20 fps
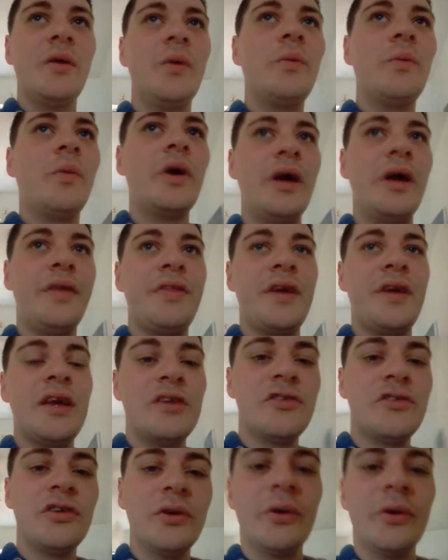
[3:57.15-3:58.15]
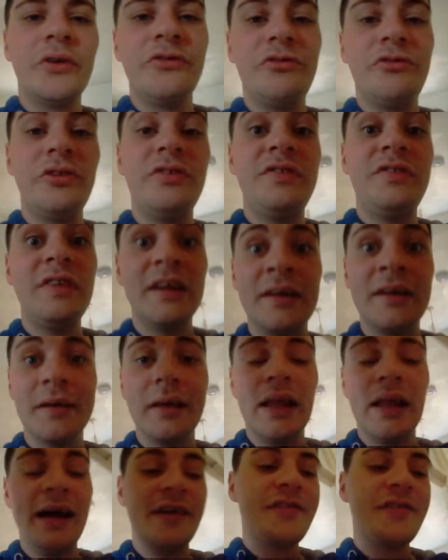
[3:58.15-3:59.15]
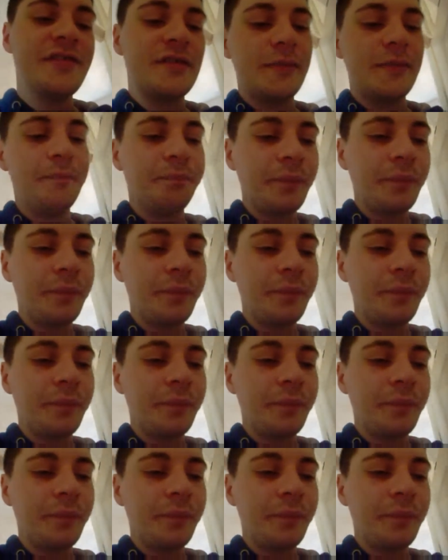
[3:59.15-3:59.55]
where the 200 didn't last,